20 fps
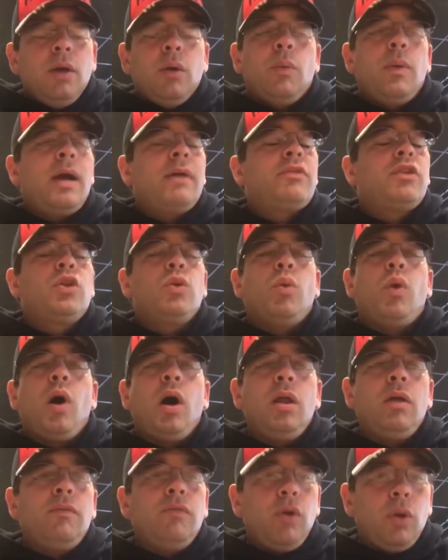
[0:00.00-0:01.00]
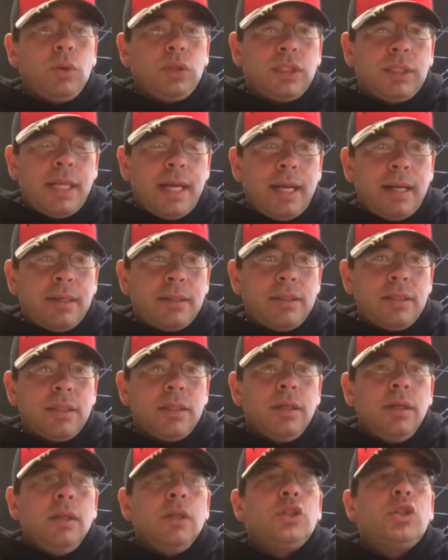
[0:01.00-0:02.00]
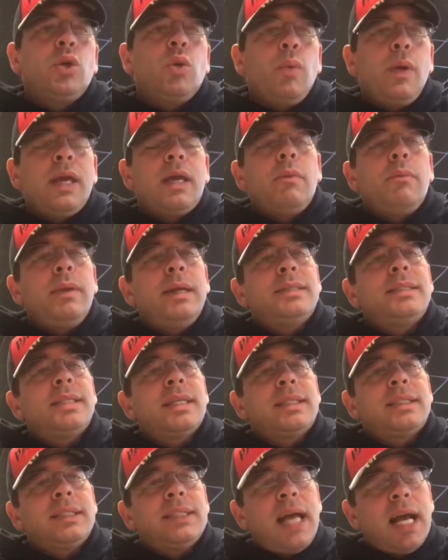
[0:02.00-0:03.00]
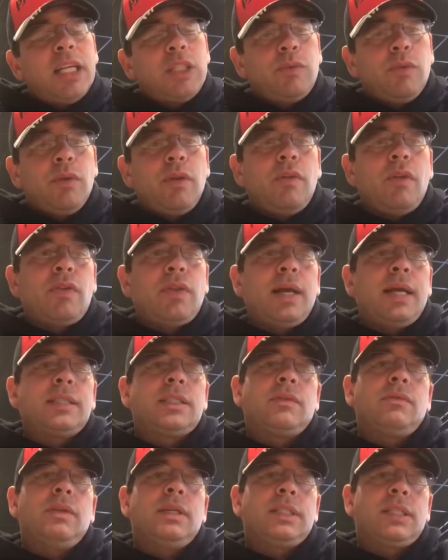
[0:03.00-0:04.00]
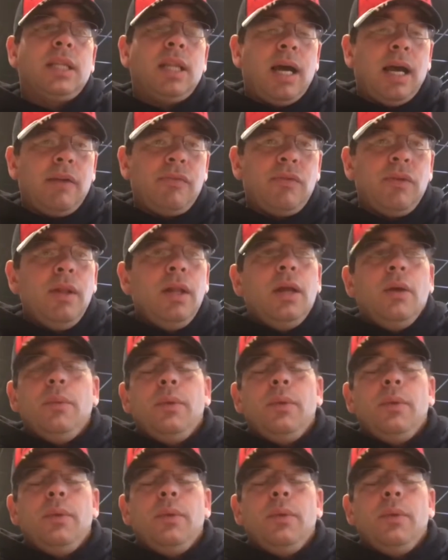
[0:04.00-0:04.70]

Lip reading: We have to do all of those things so we can be successful in the things of this life.